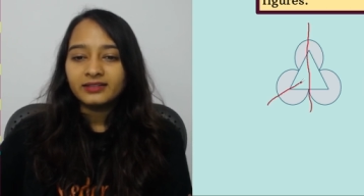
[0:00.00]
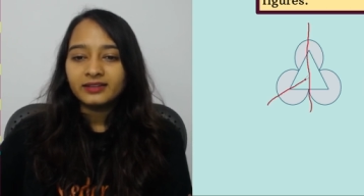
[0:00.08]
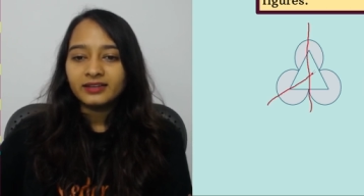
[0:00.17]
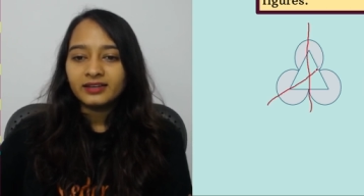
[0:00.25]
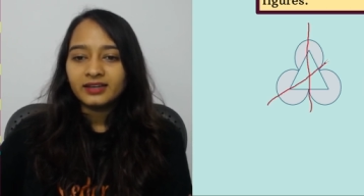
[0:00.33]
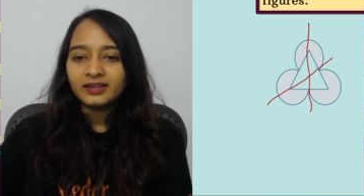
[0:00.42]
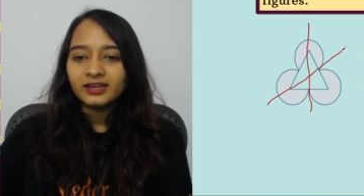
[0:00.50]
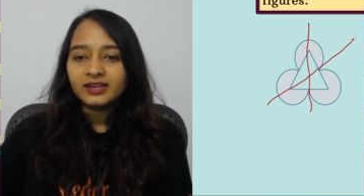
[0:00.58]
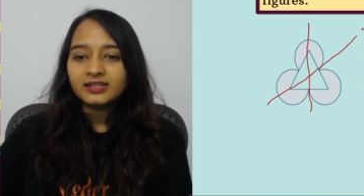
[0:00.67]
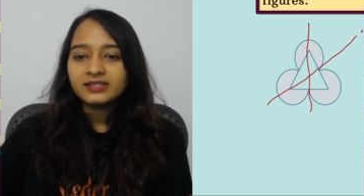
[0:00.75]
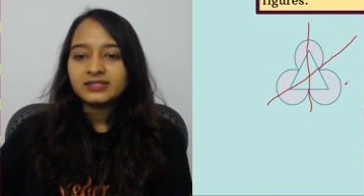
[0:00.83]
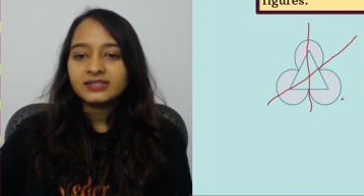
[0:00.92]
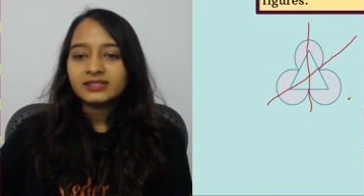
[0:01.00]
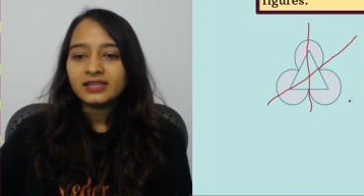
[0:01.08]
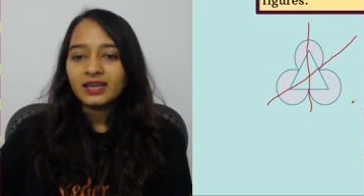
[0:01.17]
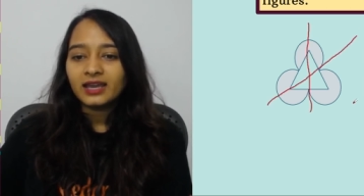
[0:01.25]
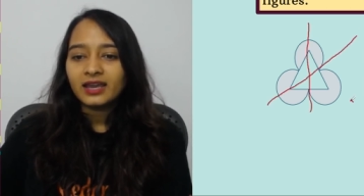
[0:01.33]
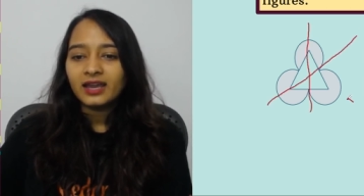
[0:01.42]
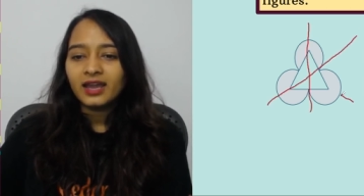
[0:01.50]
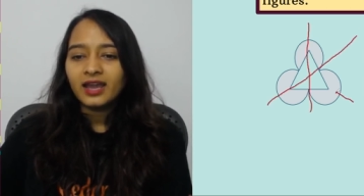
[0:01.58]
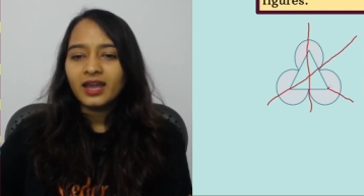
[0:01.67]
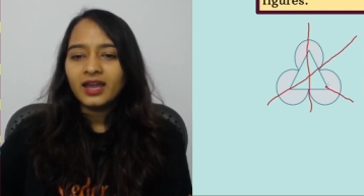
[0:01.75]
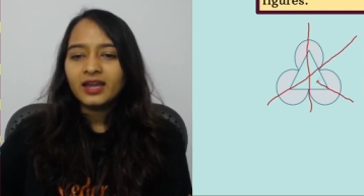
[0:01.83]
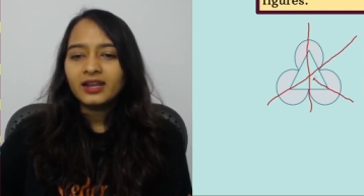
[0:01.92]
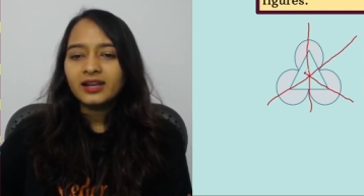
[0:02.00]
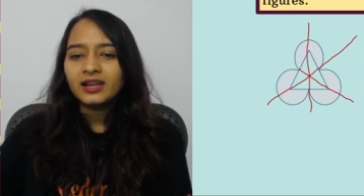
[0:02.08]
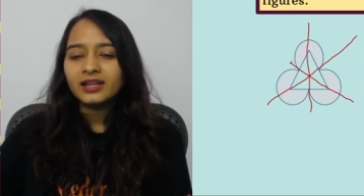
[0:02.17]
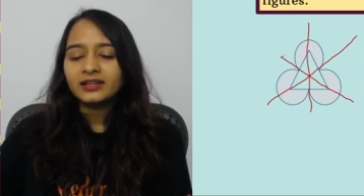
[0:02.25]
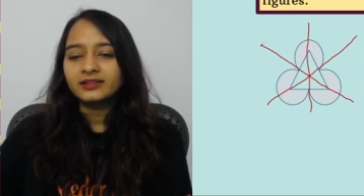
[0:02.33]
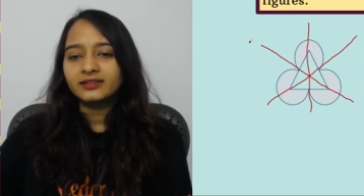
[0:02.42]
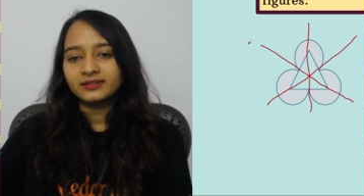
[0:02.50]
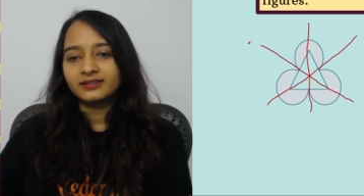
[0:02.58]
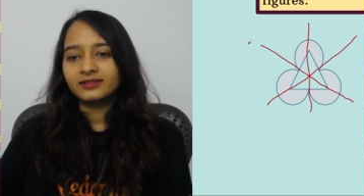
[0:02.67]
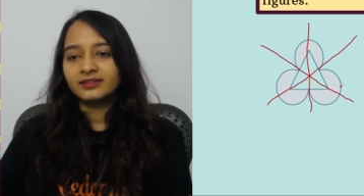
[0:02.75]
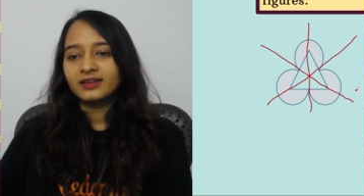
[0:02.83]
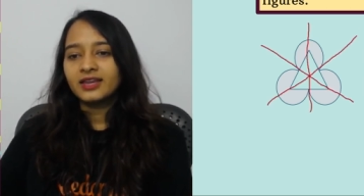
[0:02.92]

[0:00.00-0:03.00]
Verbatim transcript: this, and like this.